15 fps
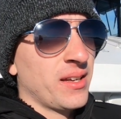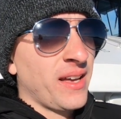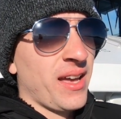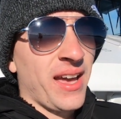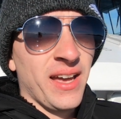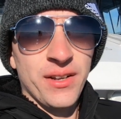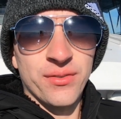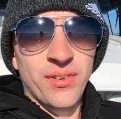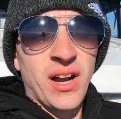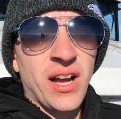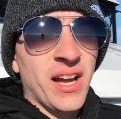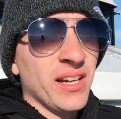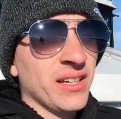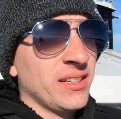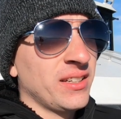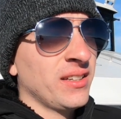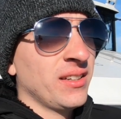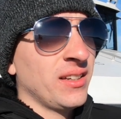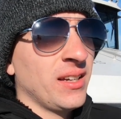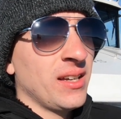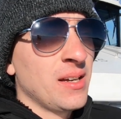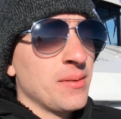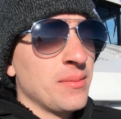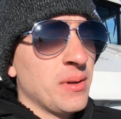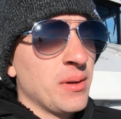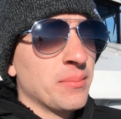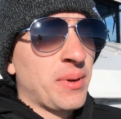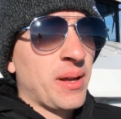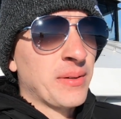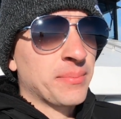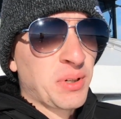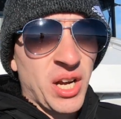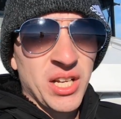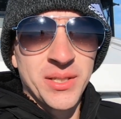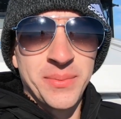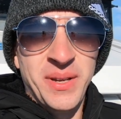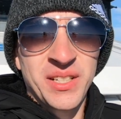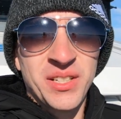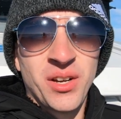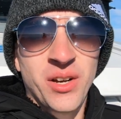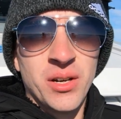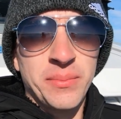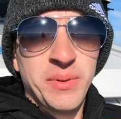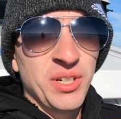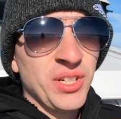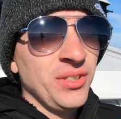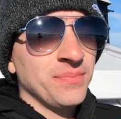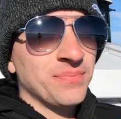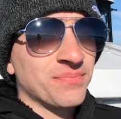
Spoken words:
Egg Rock, Prospect Harbor,